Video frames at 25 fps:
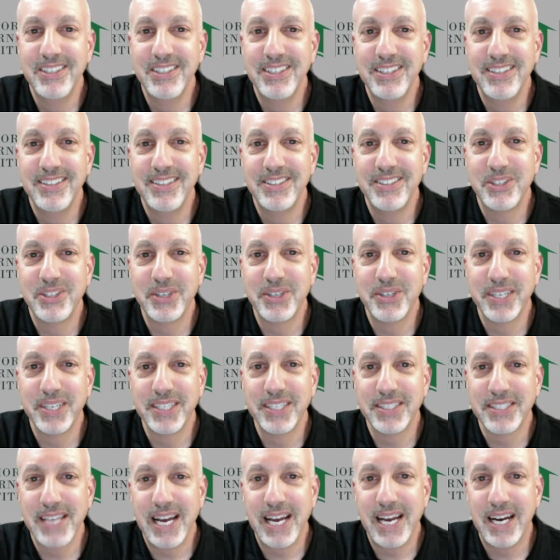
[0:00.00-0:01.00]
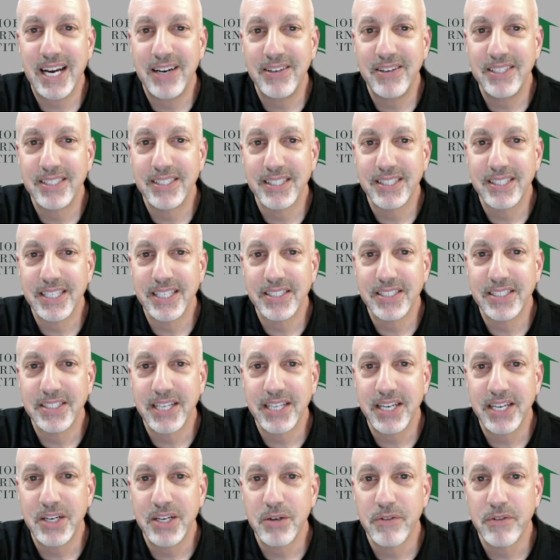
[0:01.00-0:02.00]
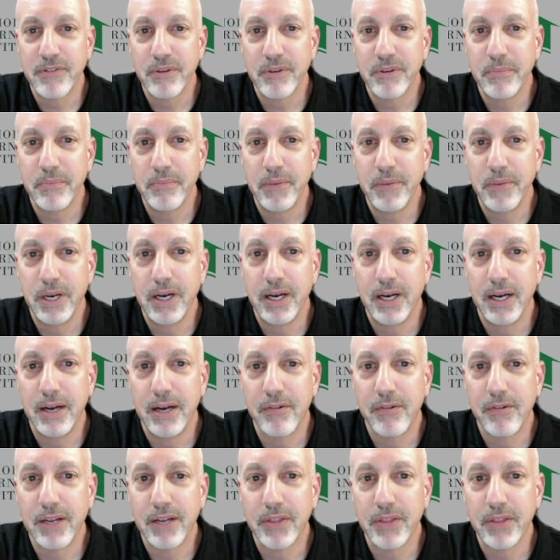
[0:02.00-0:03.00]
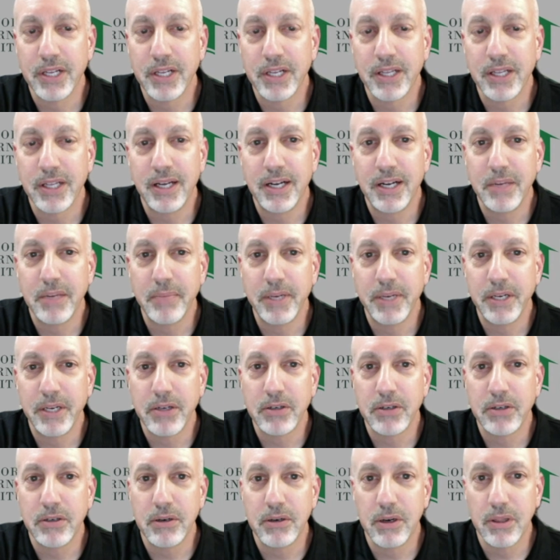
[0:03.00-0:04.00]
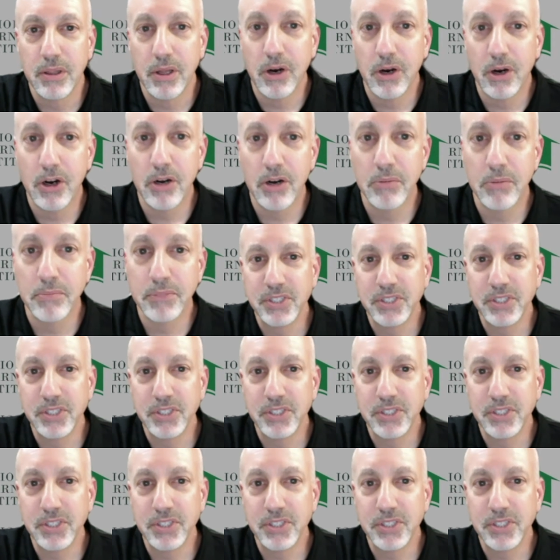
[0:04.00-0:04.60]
Joining us now is Les Tainter from around the clock medical alarms.